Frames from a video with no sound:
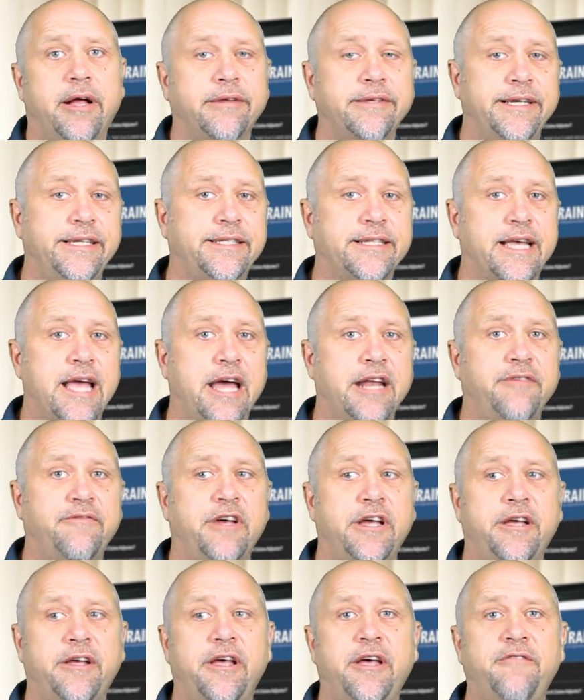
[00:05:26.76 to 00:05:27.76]
It's kind of
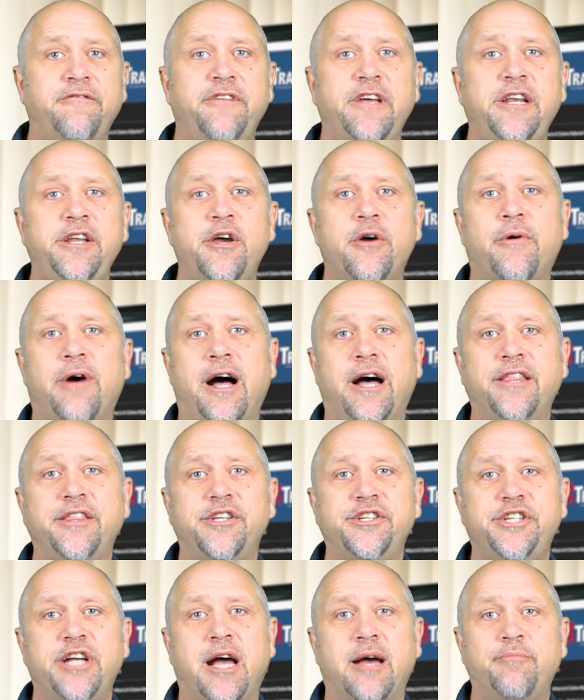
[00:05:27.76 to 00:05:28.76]
a video
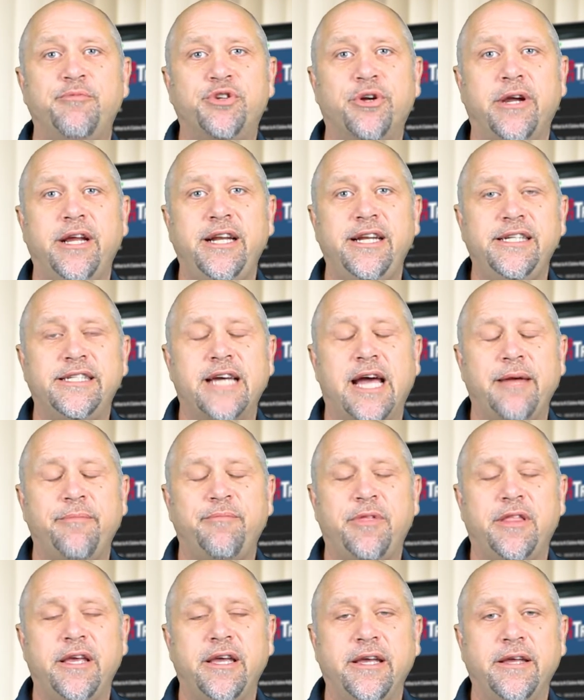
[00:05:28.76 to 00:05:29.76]
on-the-job training type
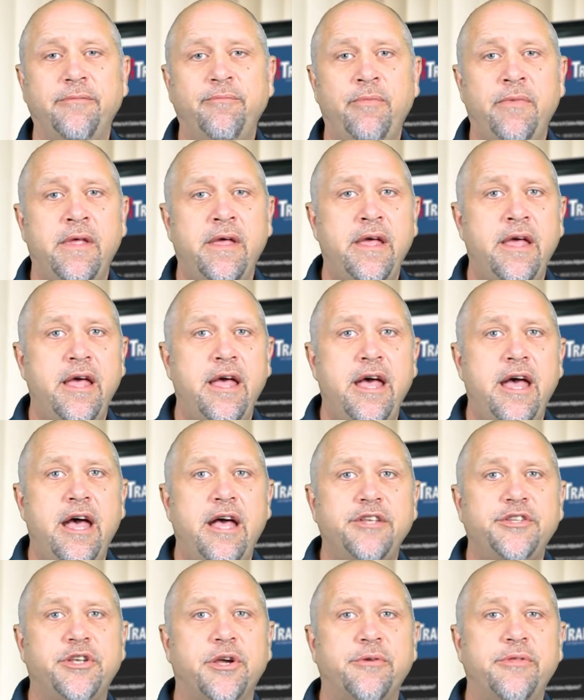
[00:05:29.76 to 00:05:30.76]
thing.
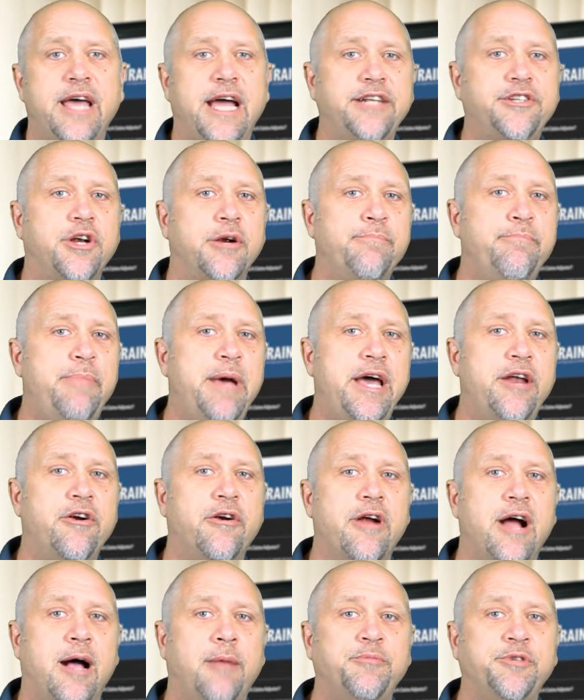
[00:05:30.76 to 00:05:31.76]
So that's our
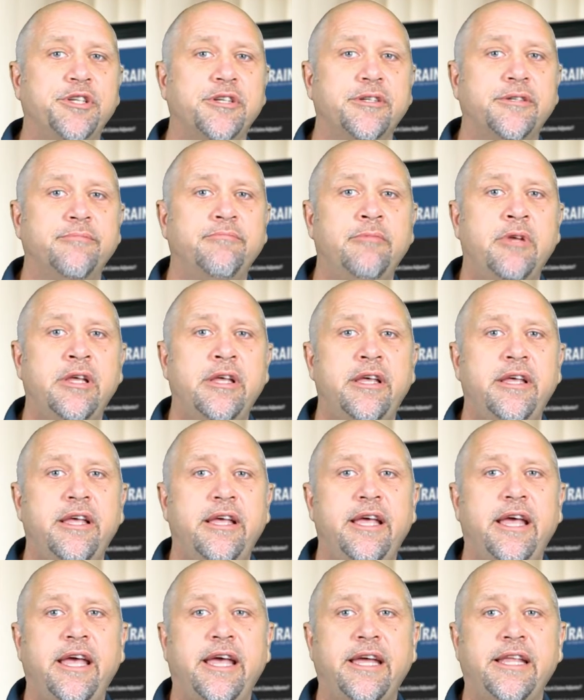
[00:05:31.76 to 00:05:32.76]
better option,
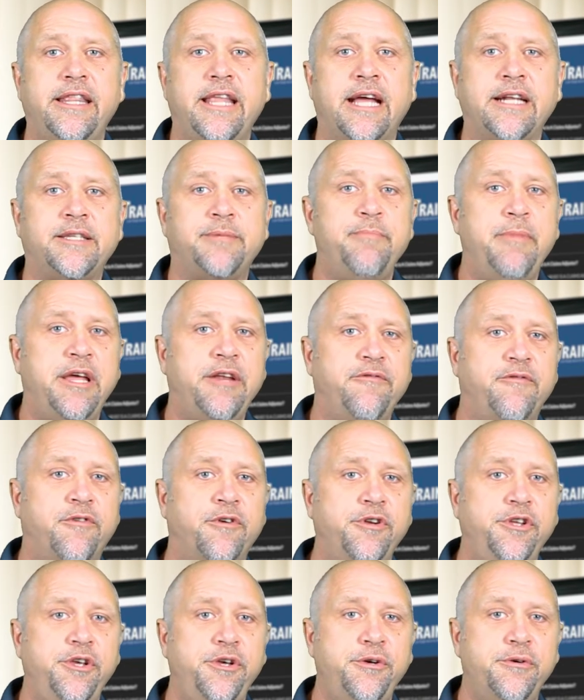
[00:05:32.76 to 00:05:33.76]
and that's meant
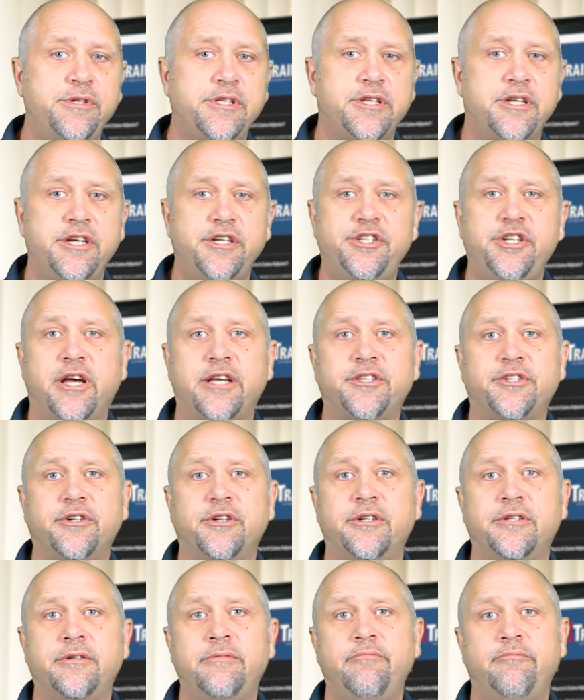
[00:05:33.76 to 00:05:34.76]
for you as an
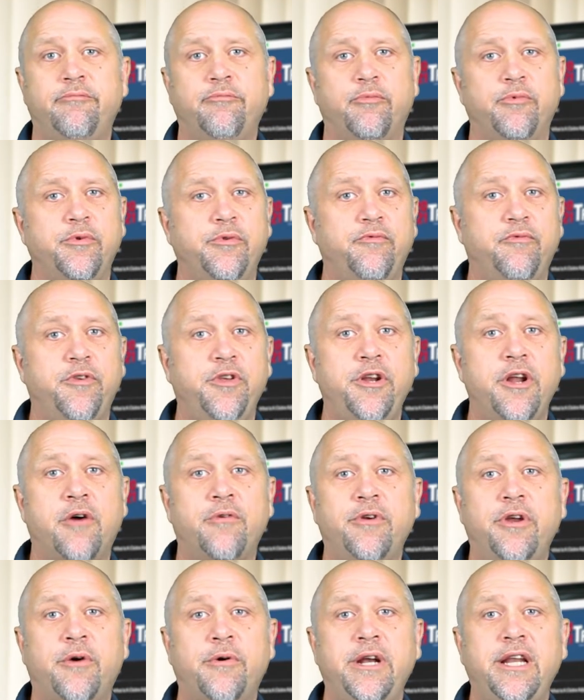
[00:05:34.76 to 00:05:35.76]
adjuster. If you
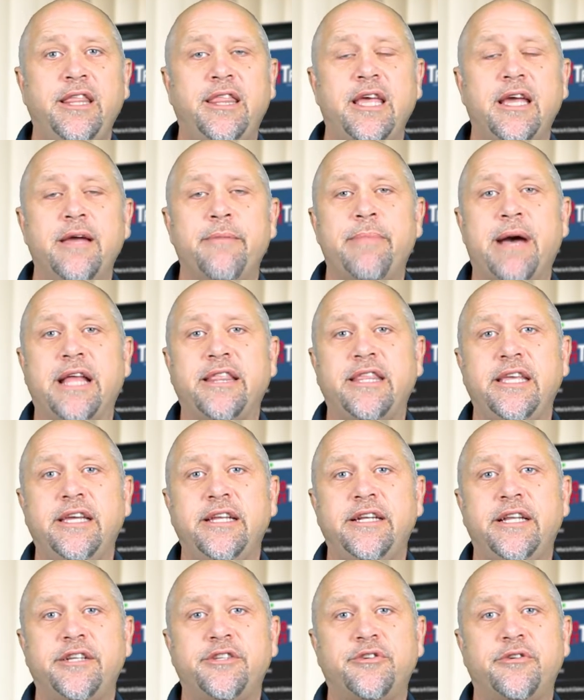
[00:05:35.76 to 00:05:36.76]
don't know anything about the
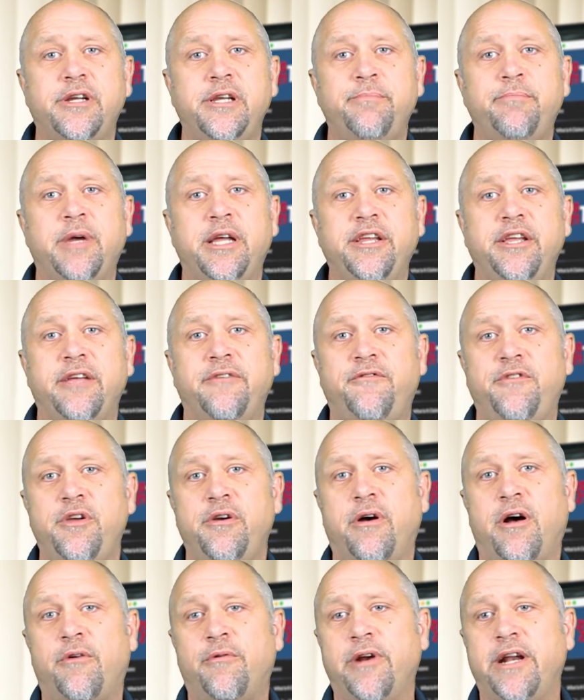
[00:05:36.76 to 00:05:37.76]
industry, but if
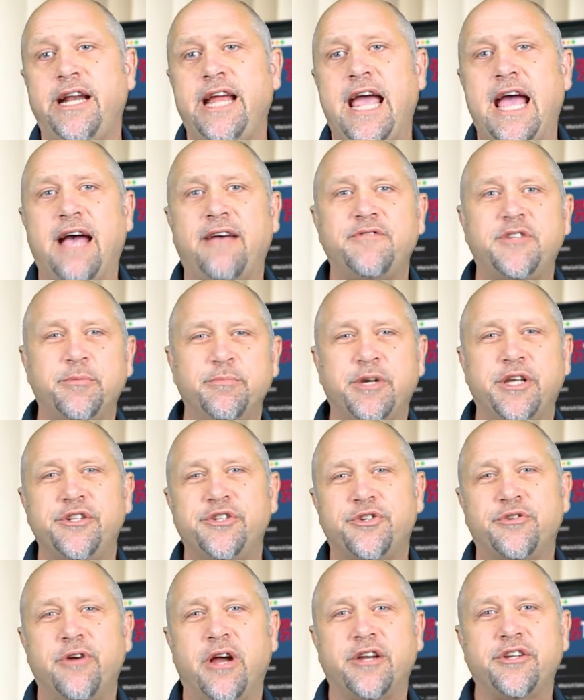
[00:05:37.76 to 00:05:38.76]
you already have some
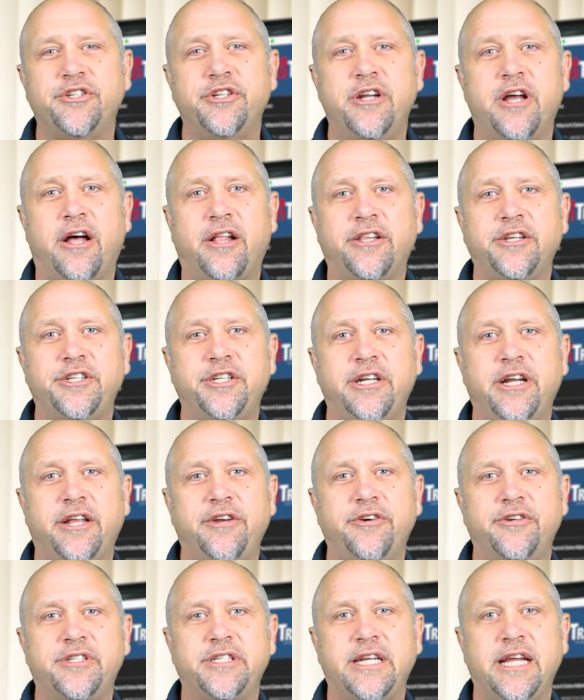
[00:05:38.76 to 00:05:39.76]
construction knowledge and
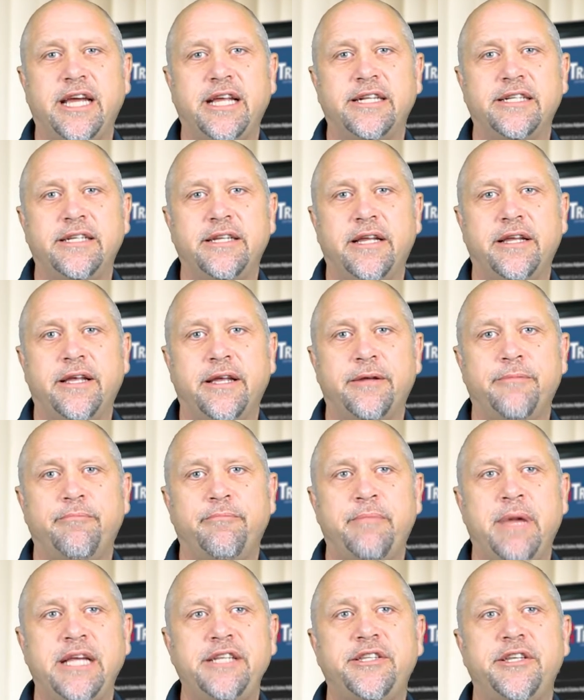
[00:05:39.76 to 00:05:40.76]
understand
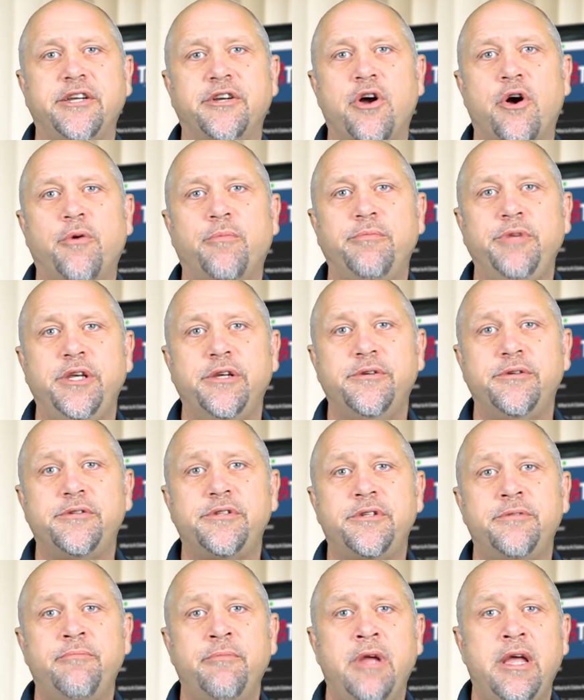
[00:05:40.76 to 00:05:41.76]
basic home use,